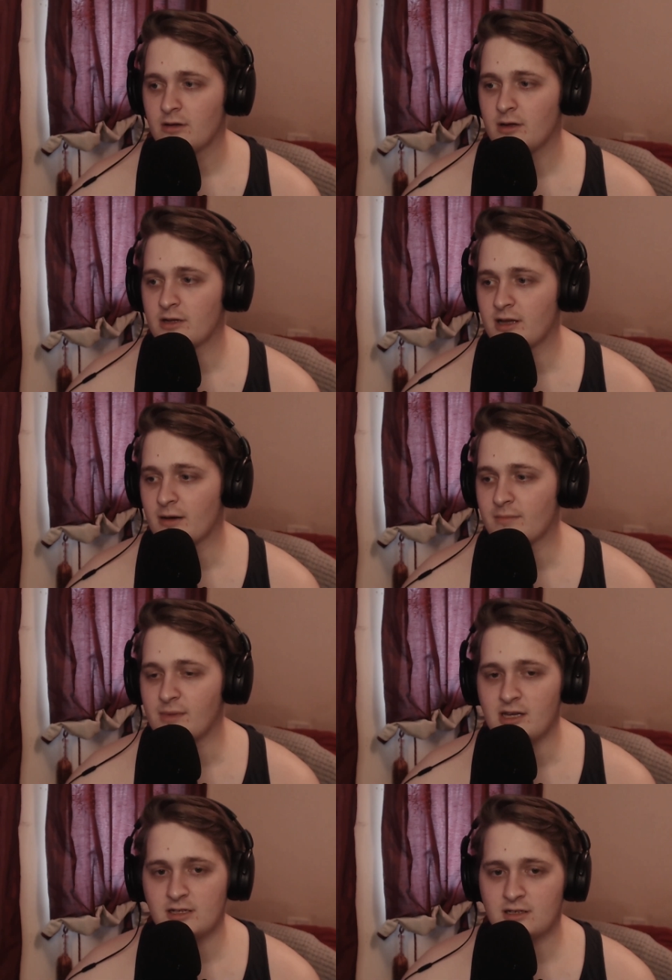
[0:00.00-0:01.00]
and kept
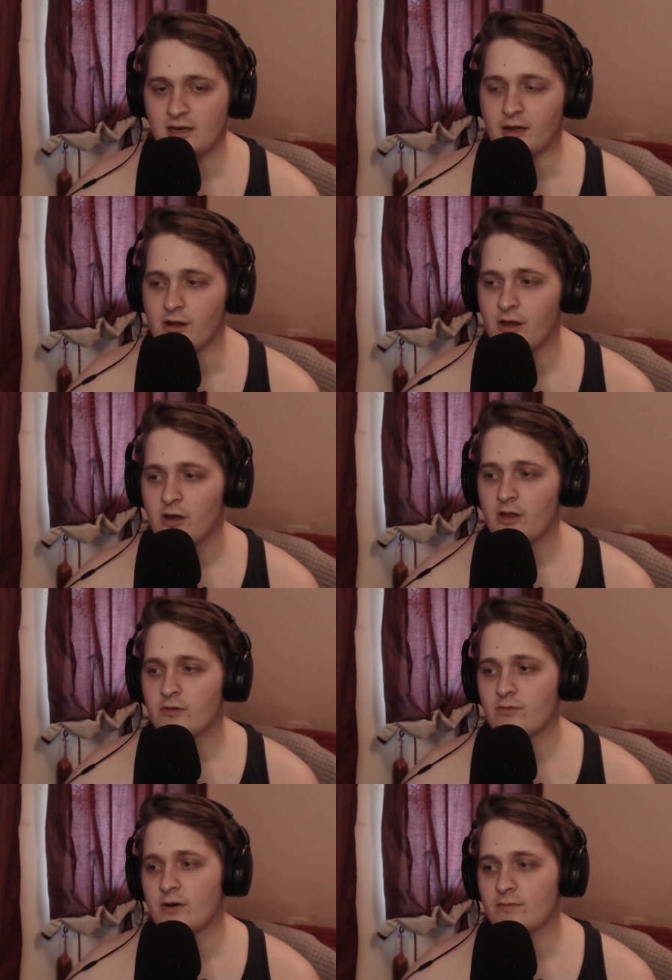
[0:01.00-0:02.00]
me sane
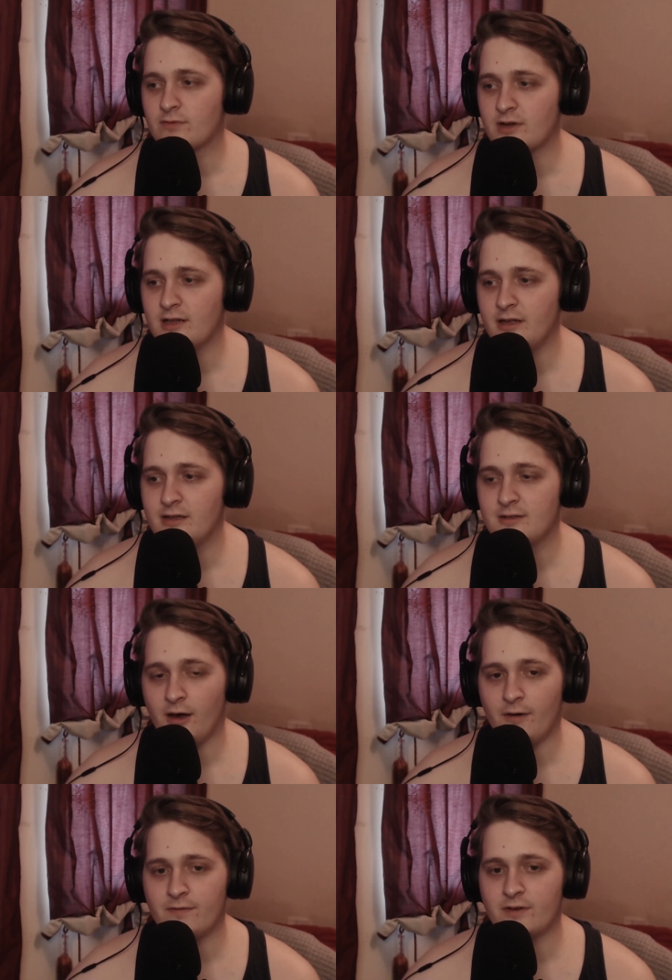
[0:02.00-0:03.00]
throughout really
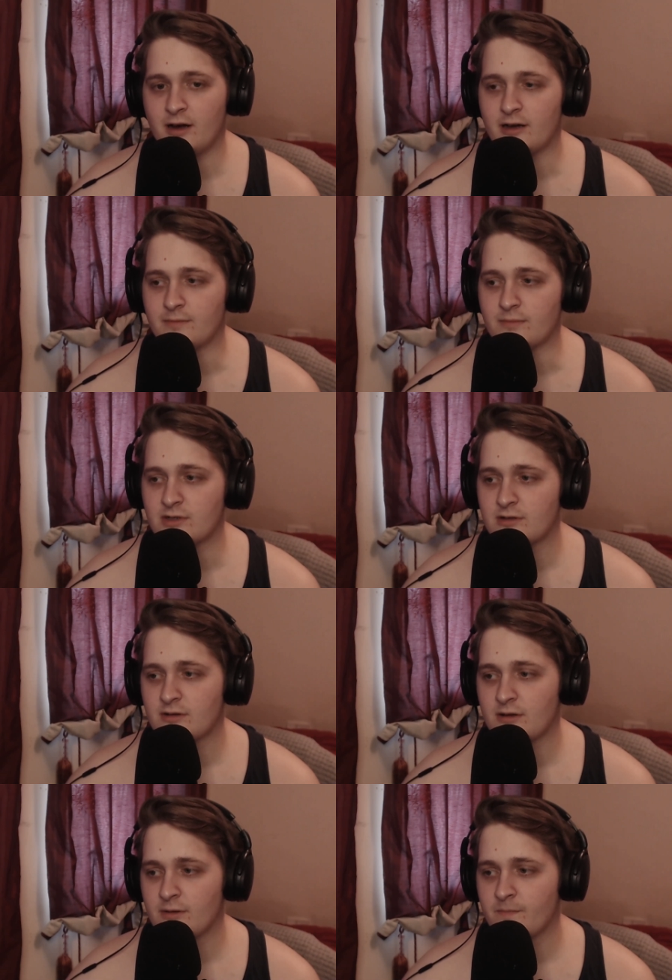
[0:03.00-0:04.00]
tough times.
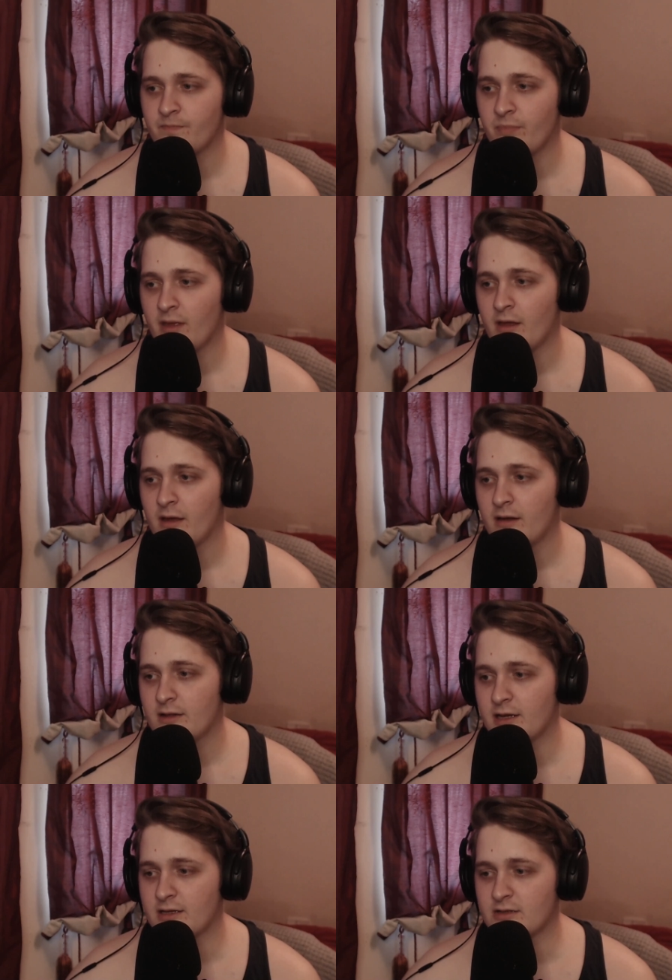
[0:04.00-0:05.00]

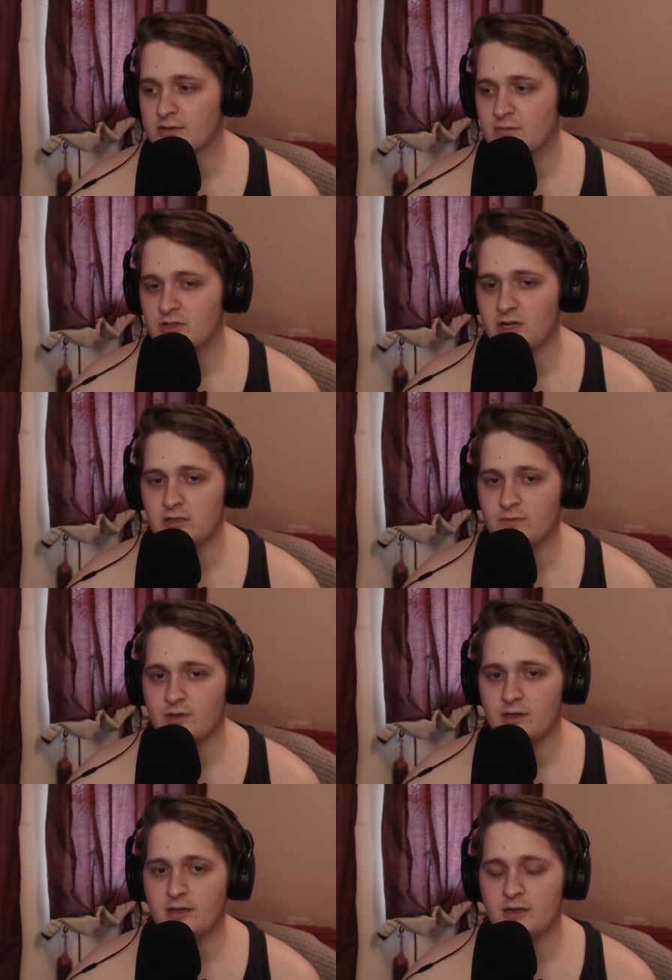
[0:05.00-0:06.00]
Like, it's
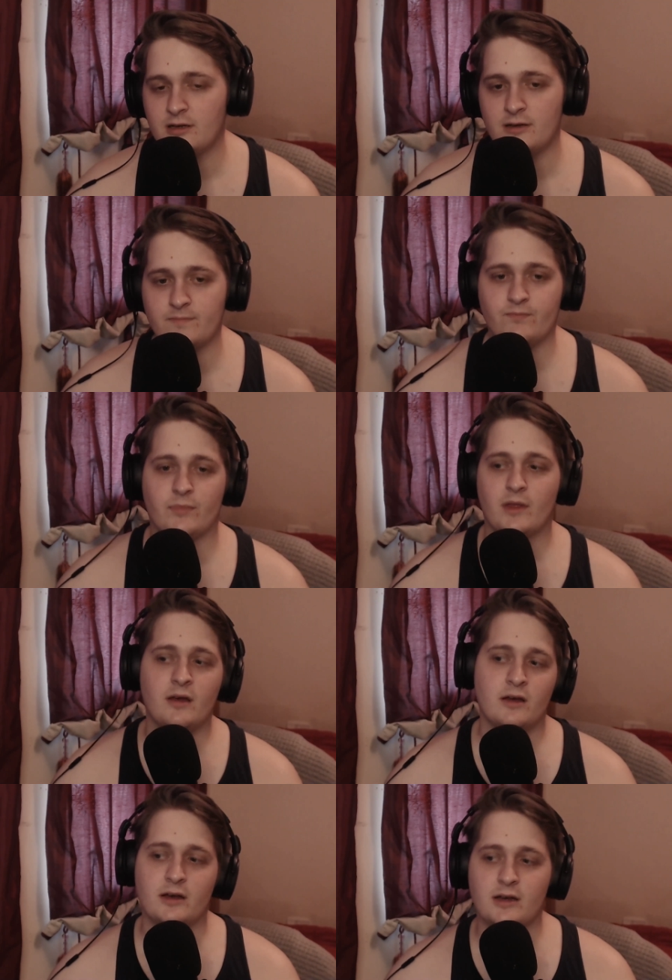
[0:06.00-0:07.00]
genuinely,
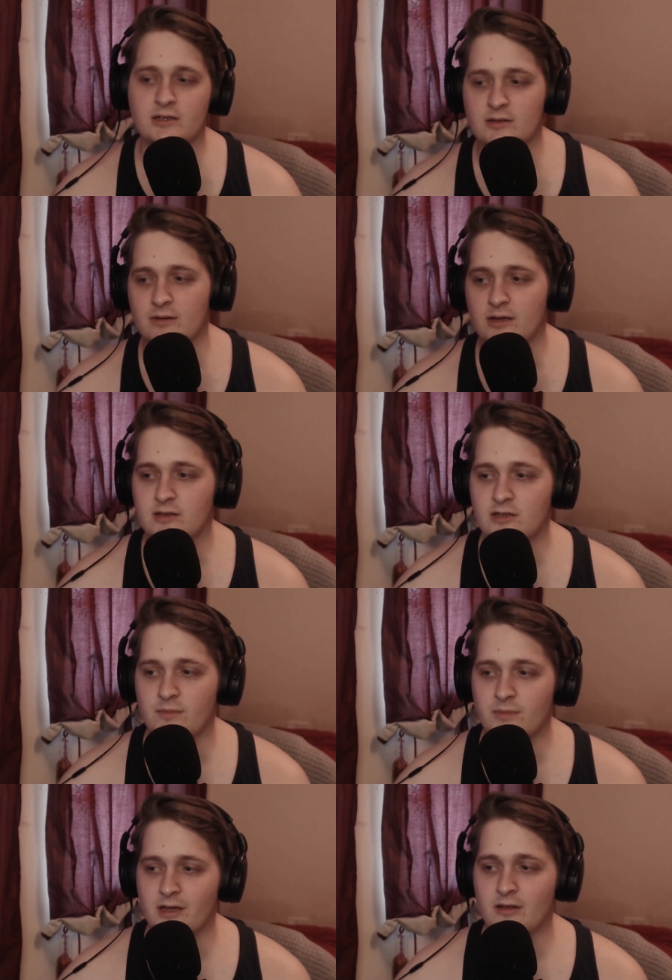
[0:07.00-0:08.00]
it's
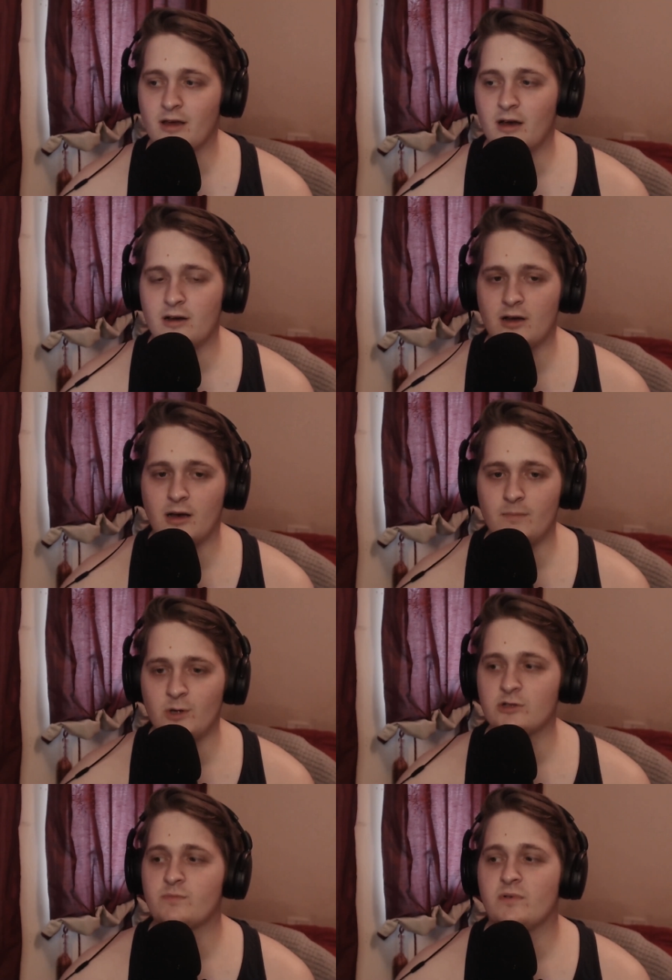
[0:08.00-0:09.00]
something that at
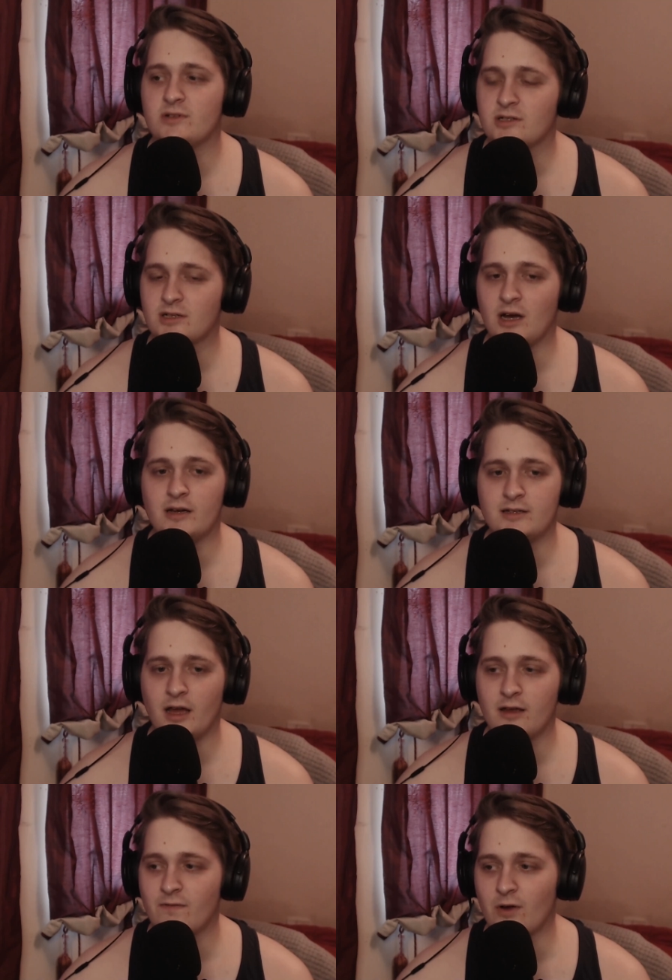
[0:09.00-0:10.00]
most points I'd
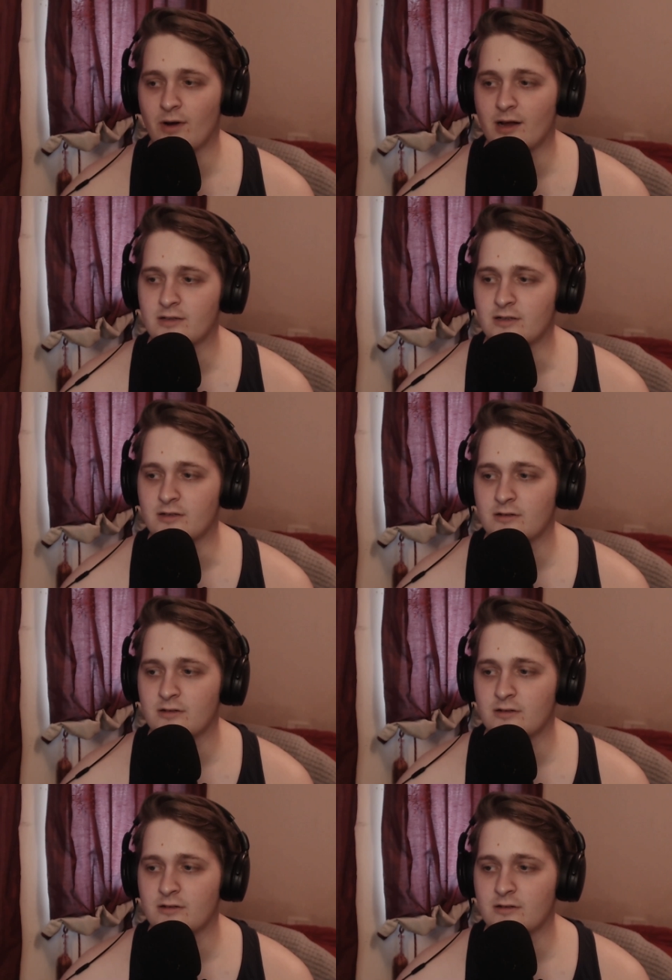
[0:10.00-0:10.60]
take for granted,